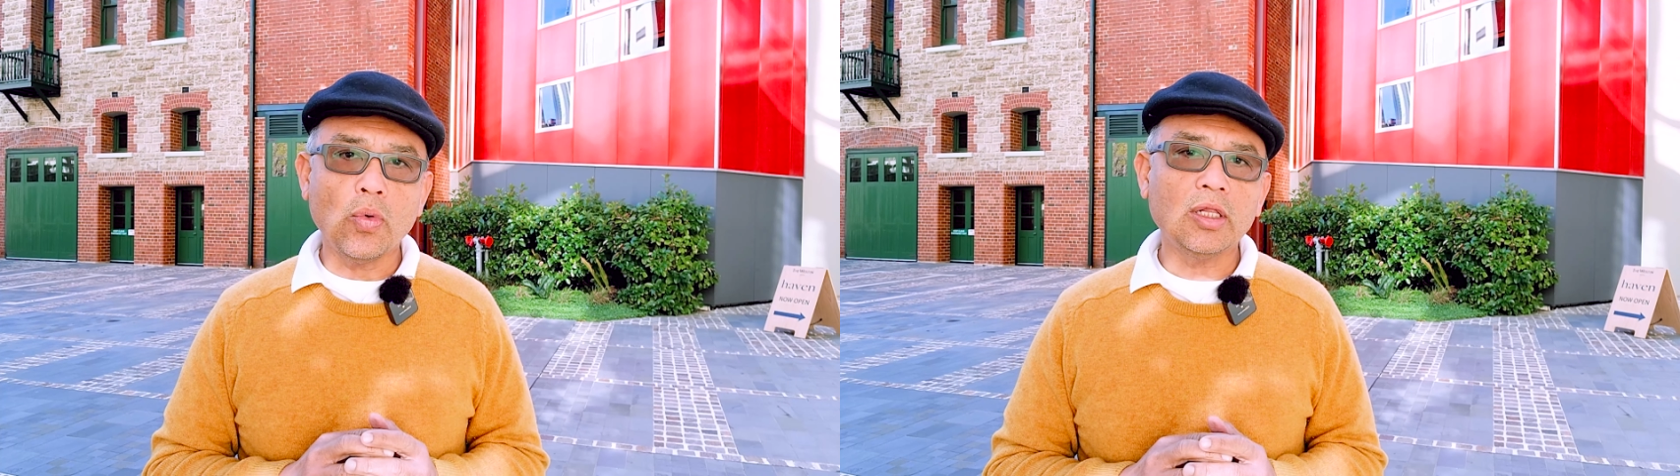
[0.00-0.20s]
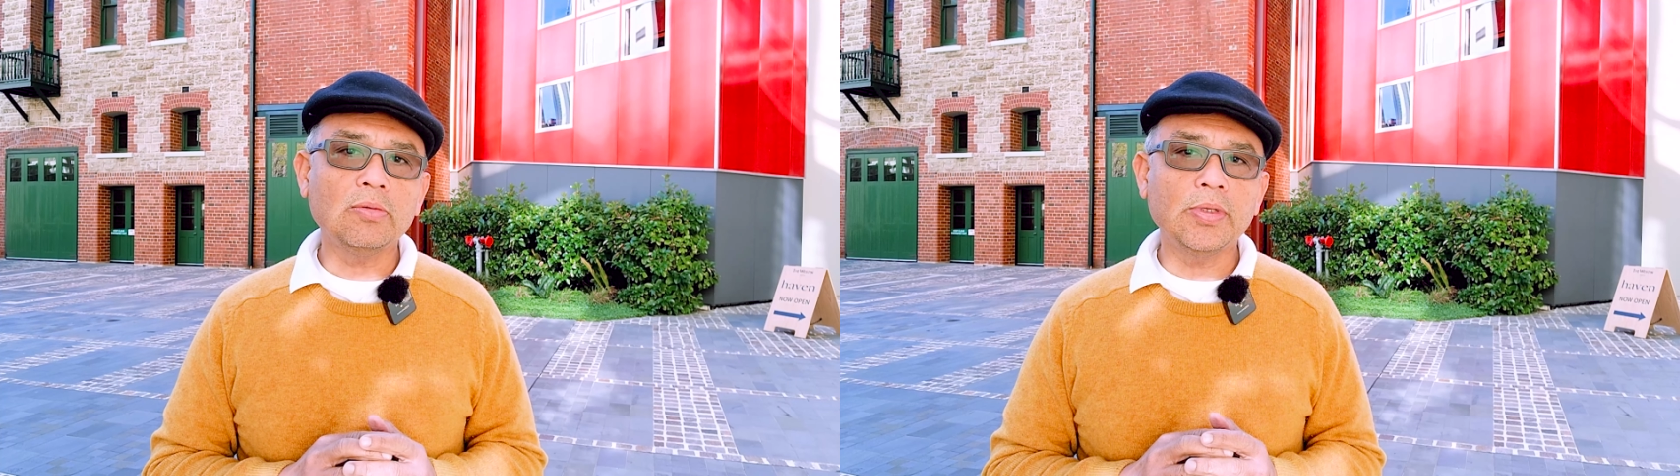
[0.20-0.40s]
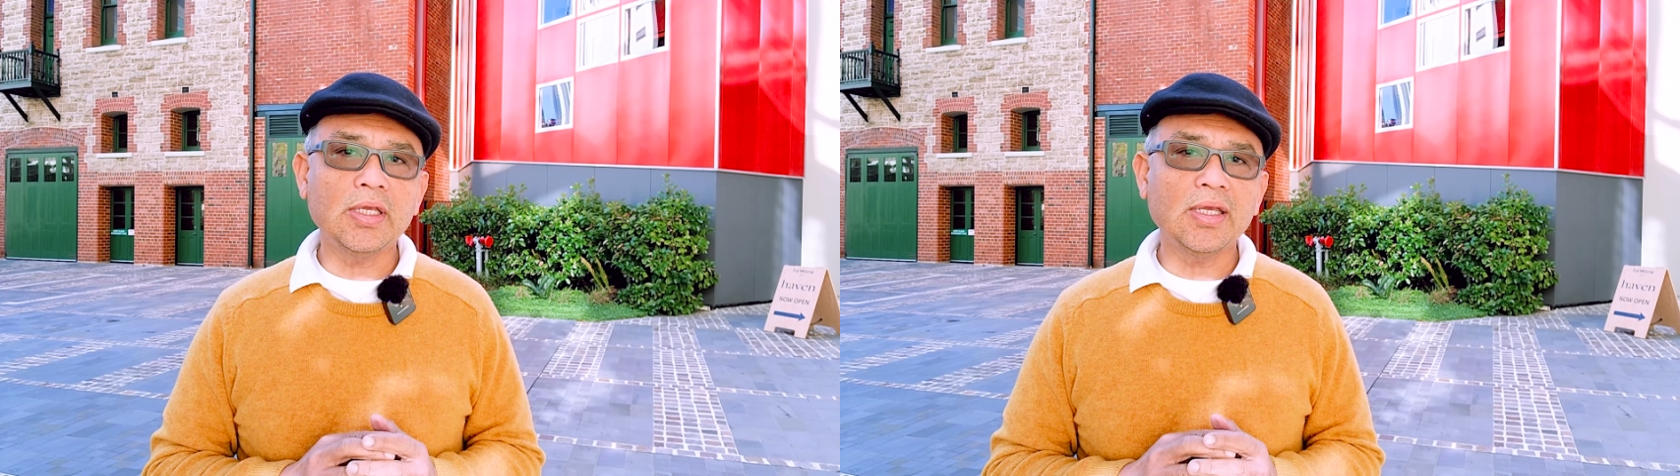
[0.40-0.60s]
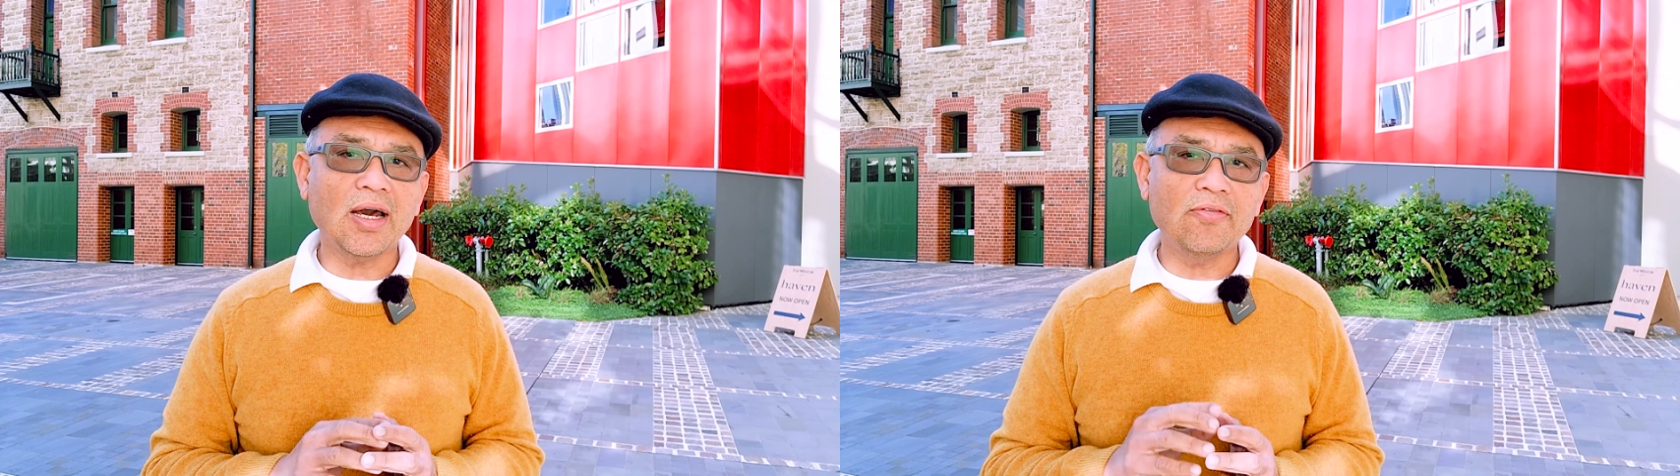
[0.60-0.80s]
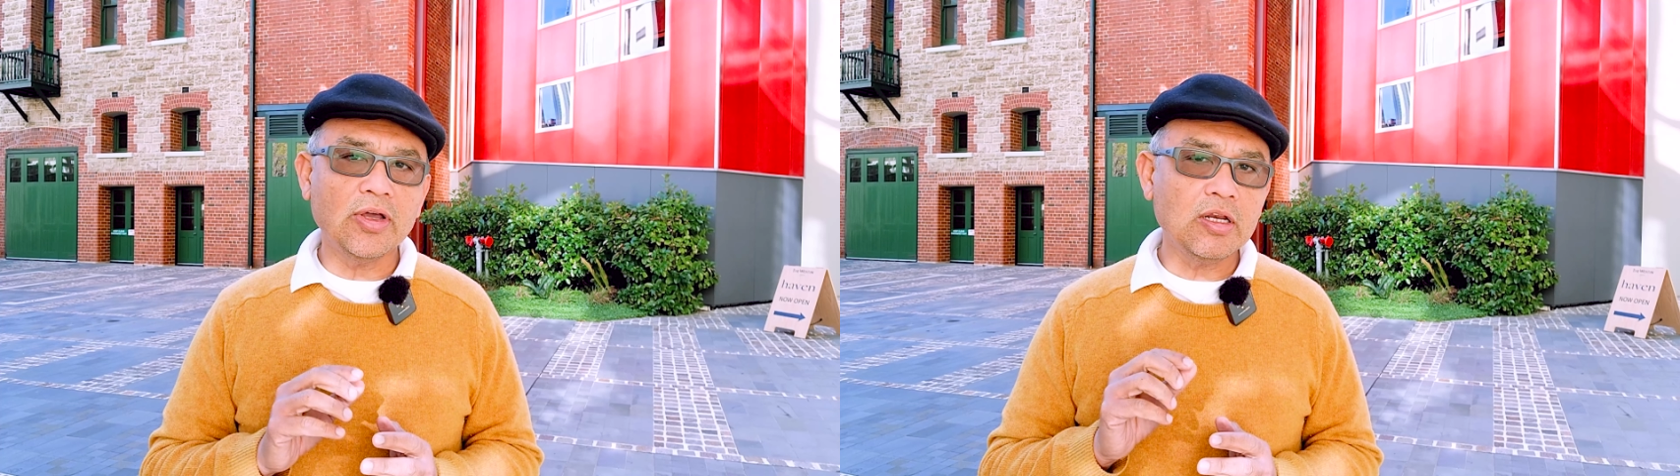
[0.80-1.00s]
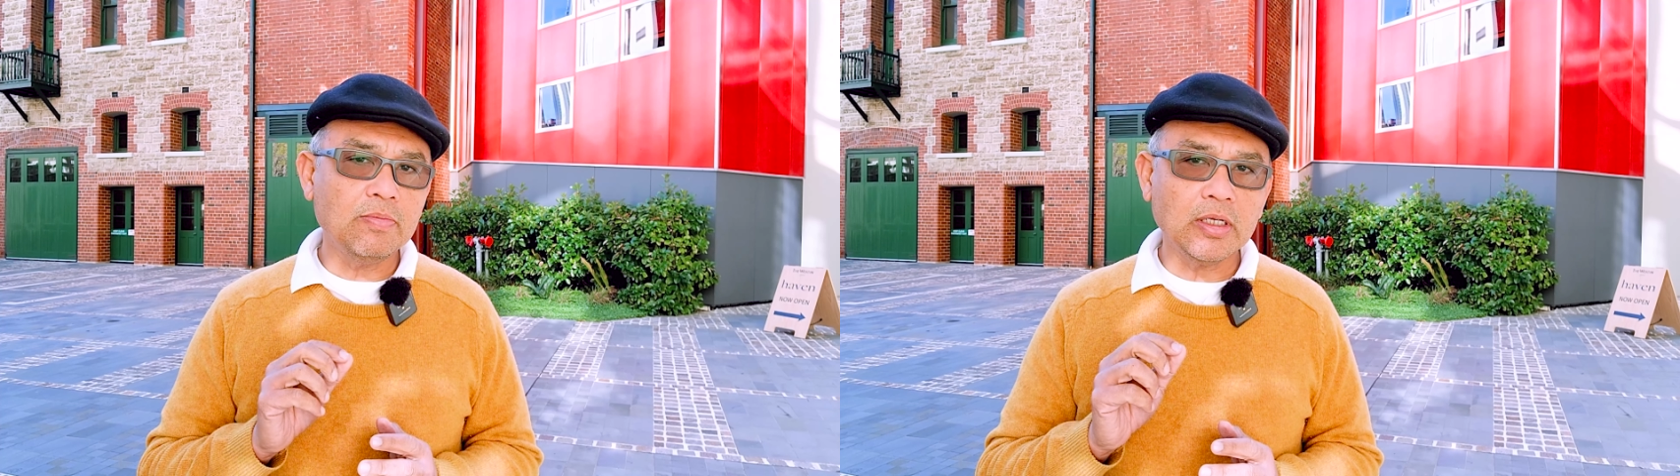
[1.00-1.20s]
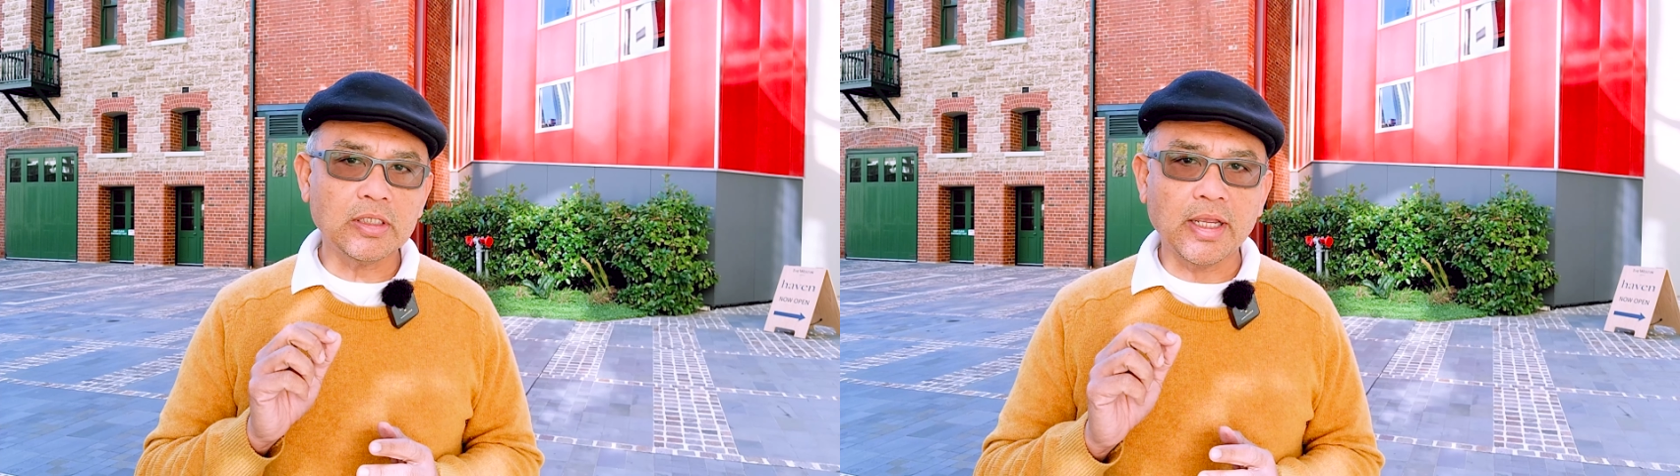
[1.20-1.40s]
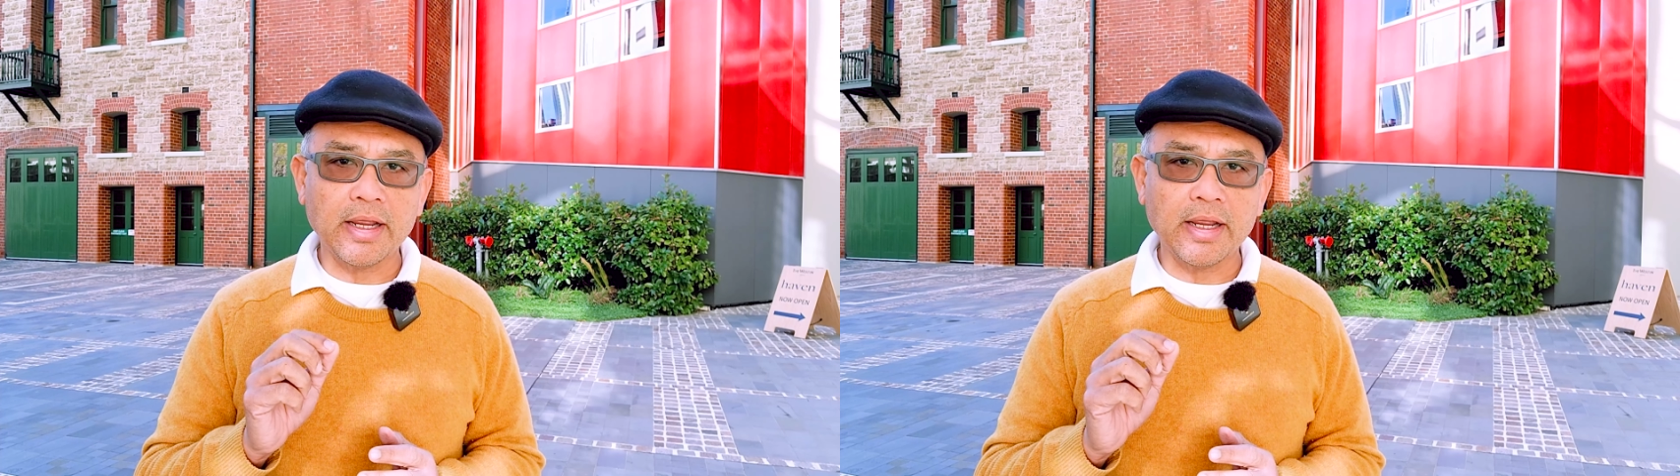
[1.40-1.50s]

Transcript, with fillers: well-being are very much